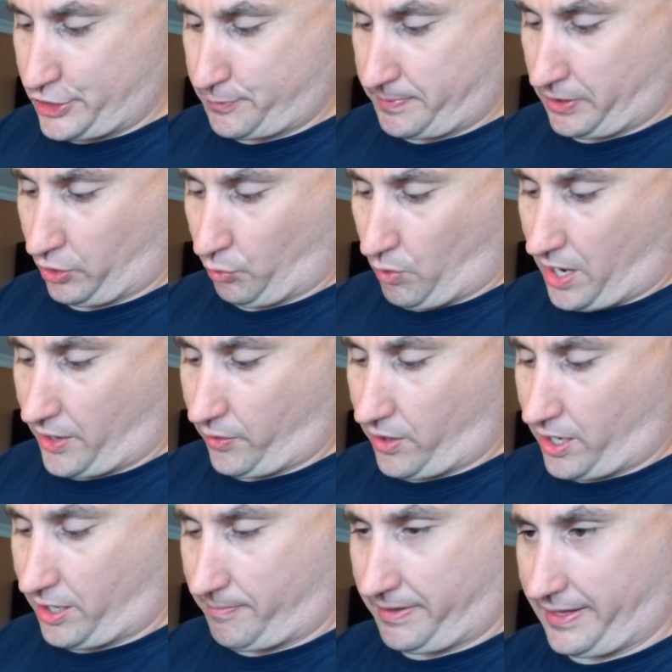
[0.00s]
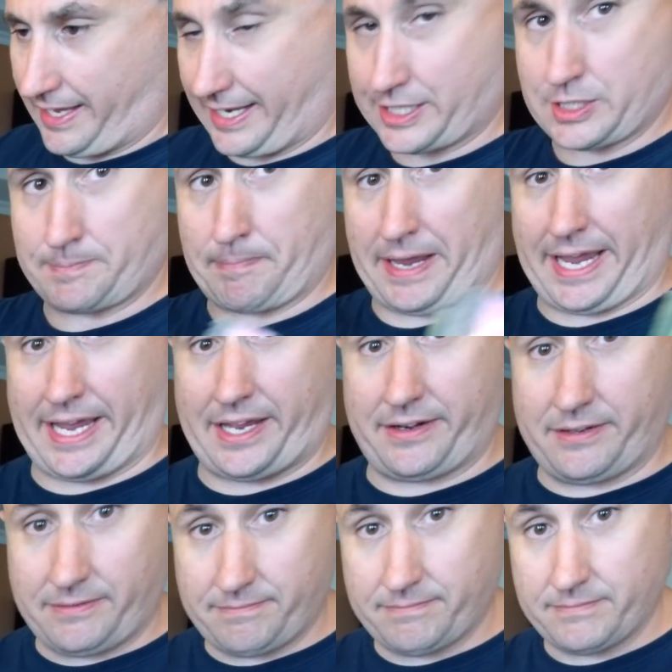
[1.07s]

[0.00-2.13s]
You put a little water on them and they expand.